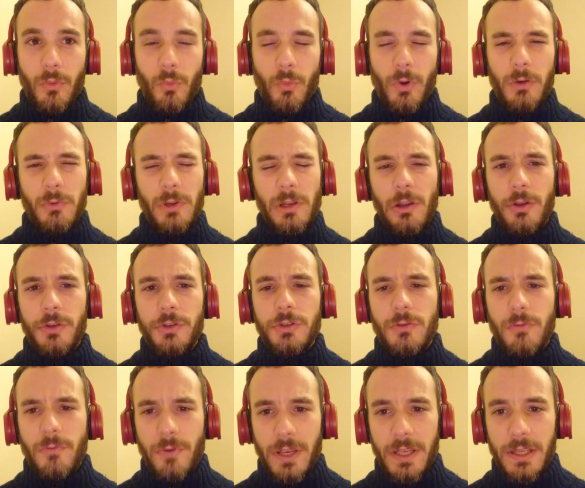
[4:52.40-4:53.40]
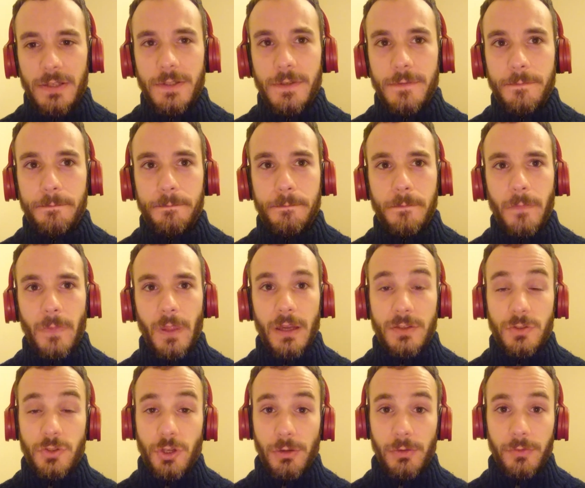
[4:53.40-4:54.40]
When we learn to read
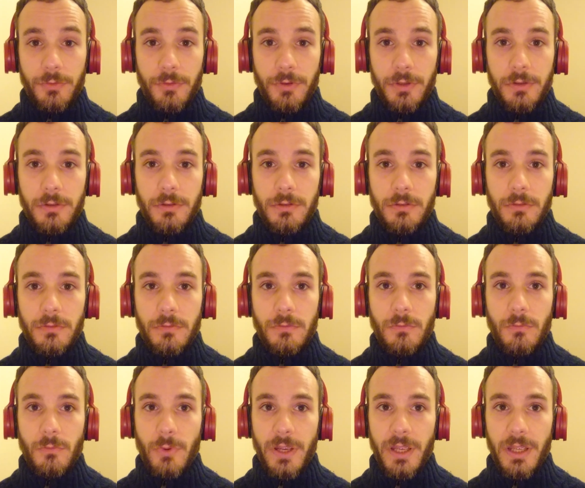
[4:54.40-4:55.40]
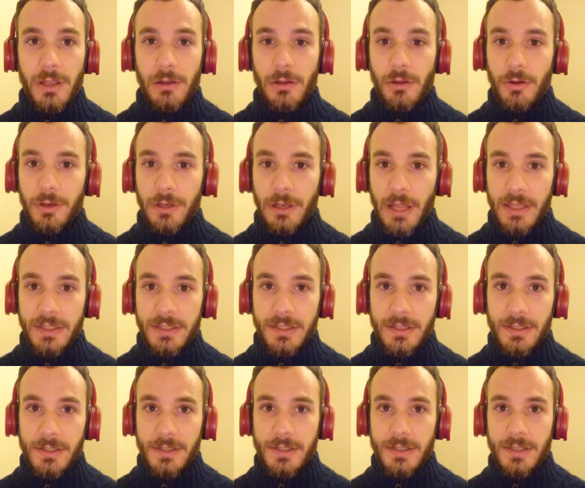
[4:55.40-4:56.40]
as children, we learn
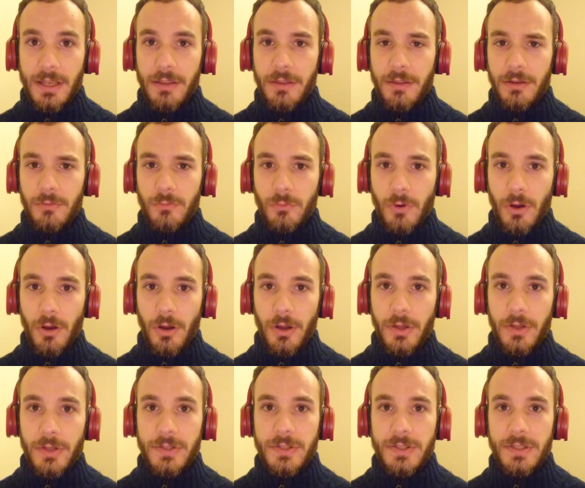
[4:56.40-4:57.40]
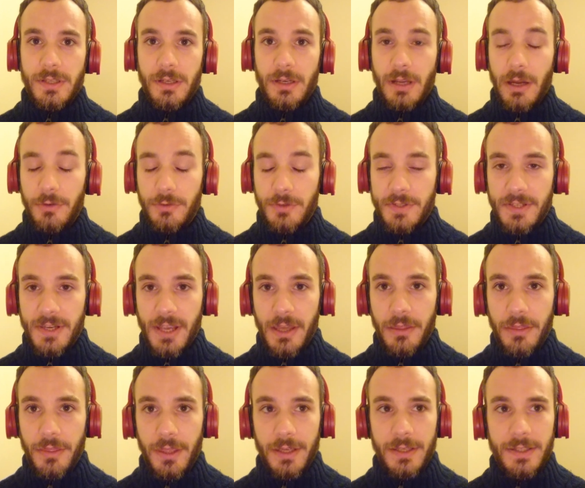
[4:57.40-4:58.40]
letters and then words and how to
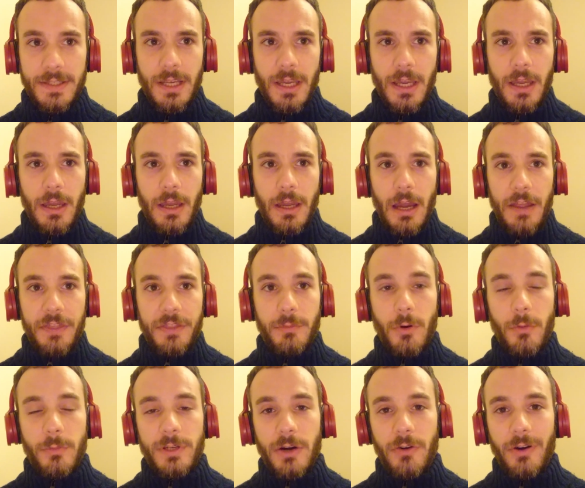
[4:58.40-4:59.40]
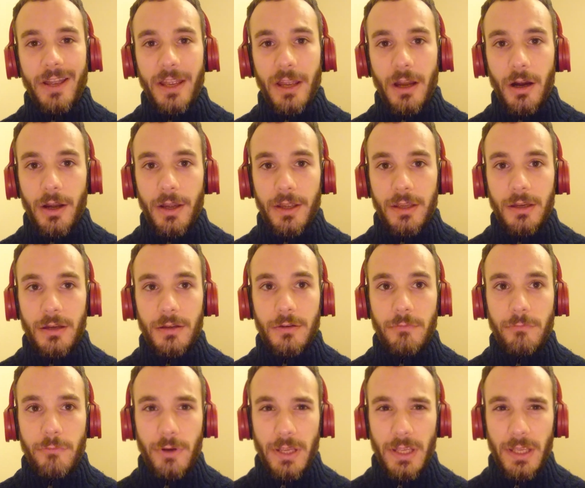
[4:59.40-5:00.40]
say things. At the moment, our AI
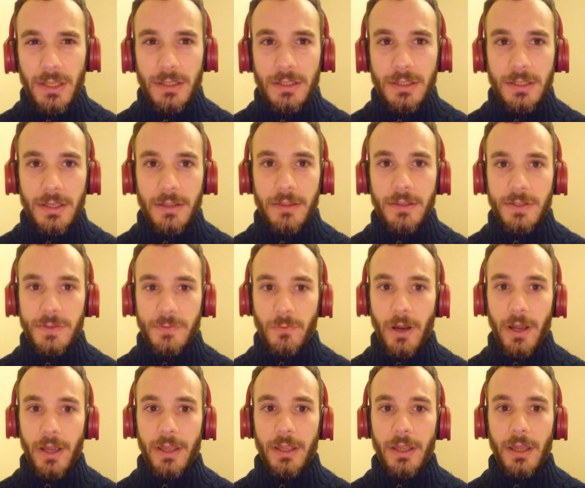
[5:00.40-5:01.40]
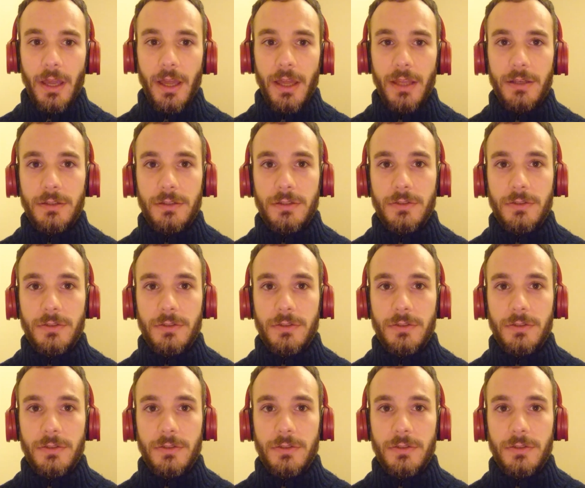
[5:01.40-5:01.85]
can read in this way and